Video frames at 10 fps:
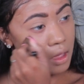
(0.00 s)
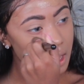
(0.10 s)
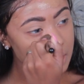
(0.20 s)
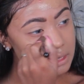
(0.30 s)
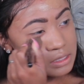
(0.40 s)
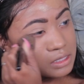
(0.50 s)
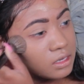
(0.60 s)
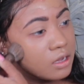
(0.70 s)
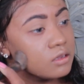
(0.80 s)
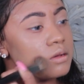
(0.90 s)
I can see
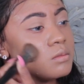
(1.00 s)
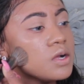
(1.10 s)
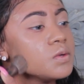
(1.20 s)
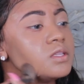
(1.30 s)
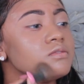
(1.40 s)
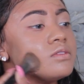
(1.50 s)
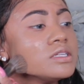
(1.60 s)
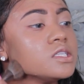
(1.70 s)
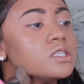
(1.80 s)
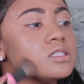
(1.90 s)
now that I'm not really
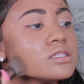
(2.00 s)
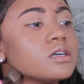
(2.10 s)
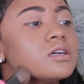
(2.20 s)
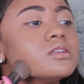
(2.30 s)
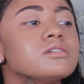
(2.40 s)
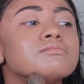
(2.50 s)
feeling this color.